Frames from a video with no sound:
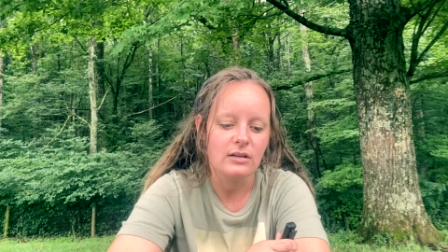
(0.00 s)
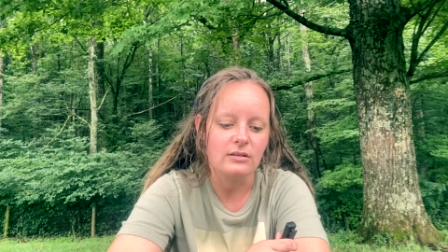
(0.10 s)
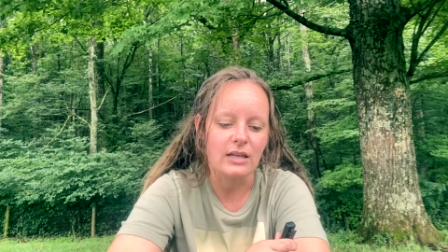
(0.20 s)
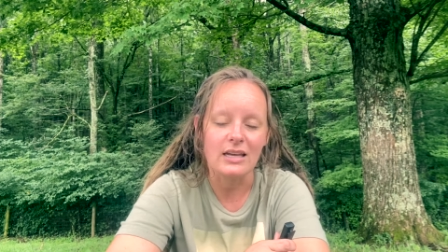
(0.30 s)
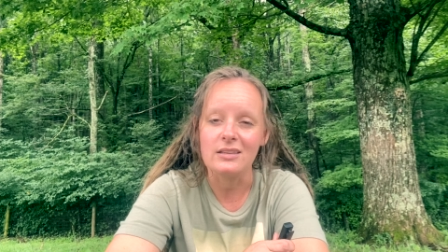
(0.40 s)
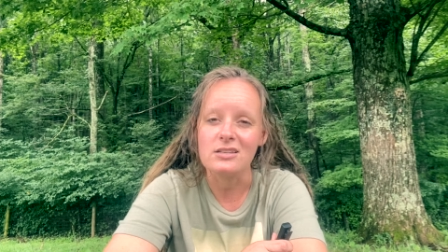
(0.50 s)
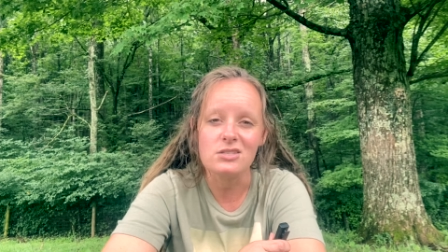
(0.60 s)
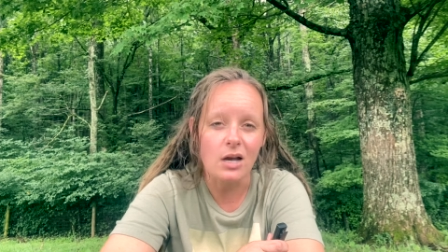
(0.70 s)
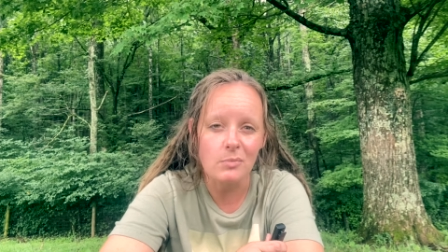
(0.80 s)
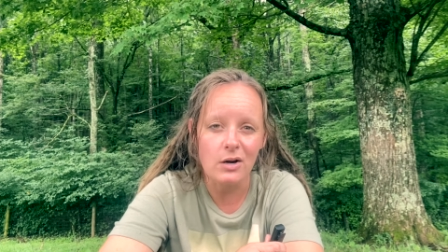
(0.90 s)
like in the
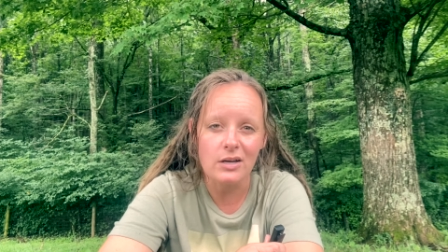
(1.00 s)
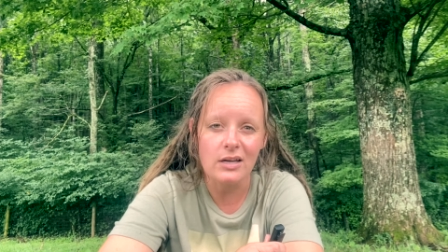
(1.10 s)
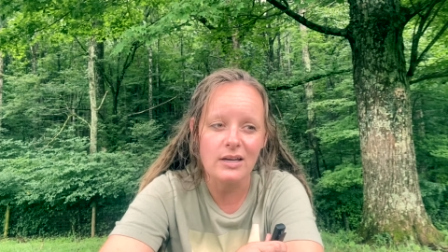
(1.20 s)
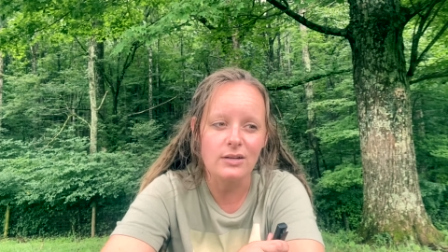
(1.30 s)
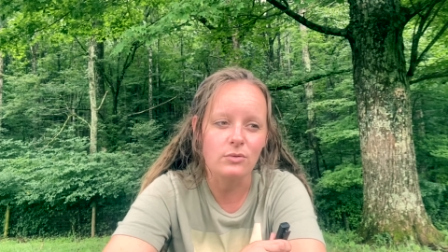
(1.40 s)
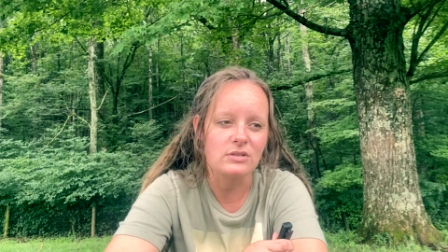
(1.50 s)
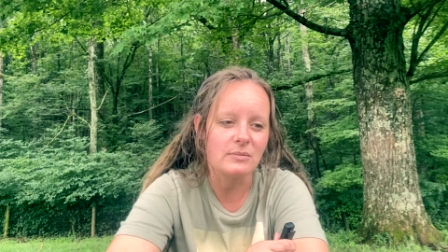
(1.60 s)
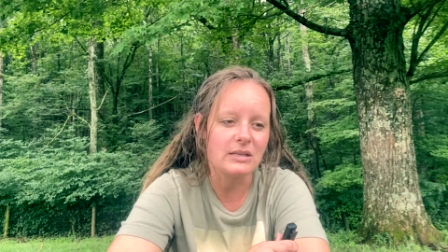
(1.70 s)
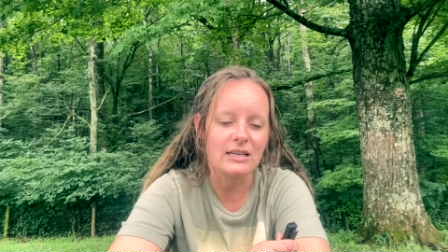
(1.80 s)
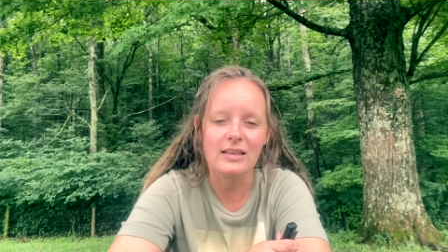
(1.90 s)
stock market or
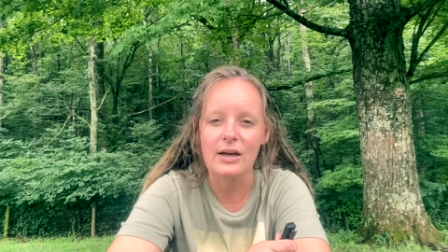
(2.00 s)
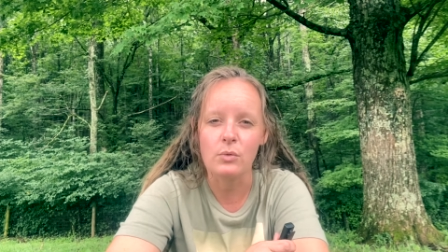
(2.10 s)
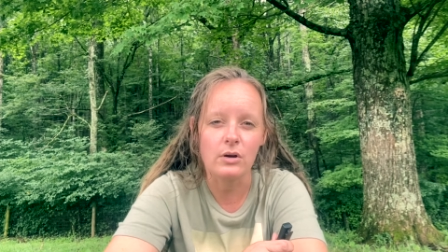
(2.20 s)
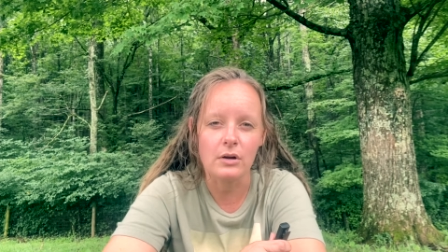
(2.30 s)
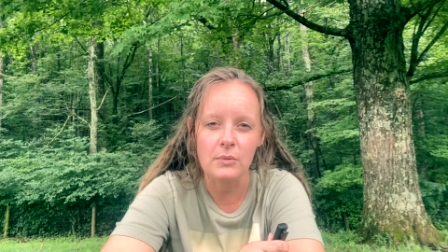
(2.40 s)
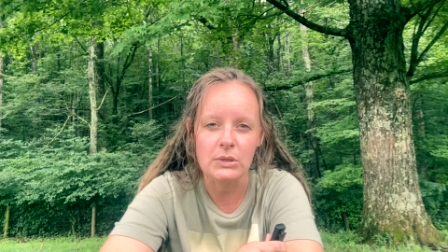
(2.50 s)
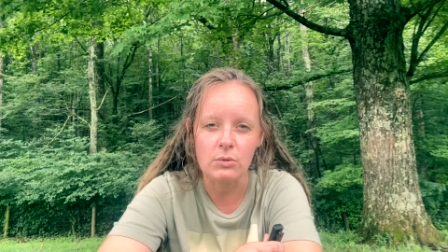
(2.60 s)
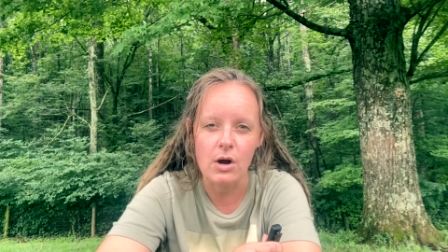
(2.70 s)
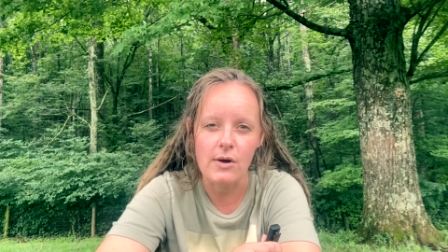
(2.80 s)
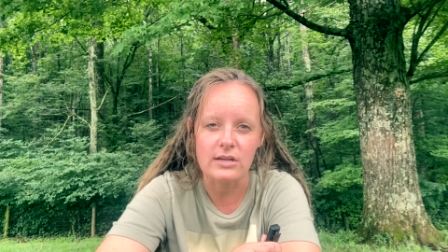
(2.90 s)
something like that, where it would
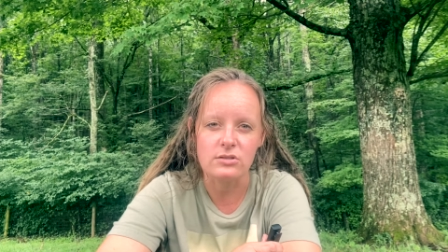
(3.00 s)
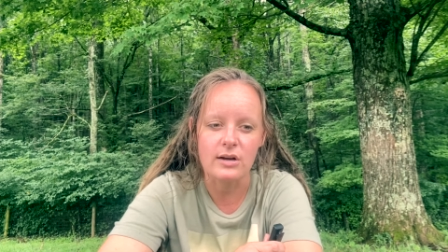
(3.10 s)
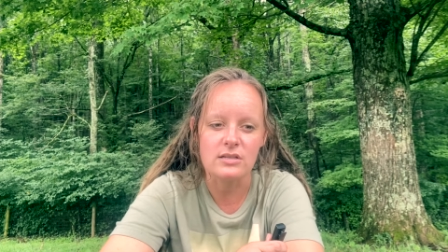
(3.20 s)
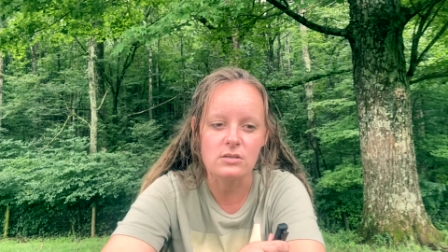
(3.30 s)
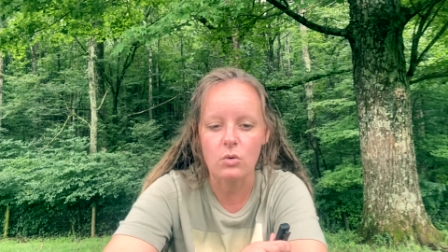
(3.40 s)
grow interest,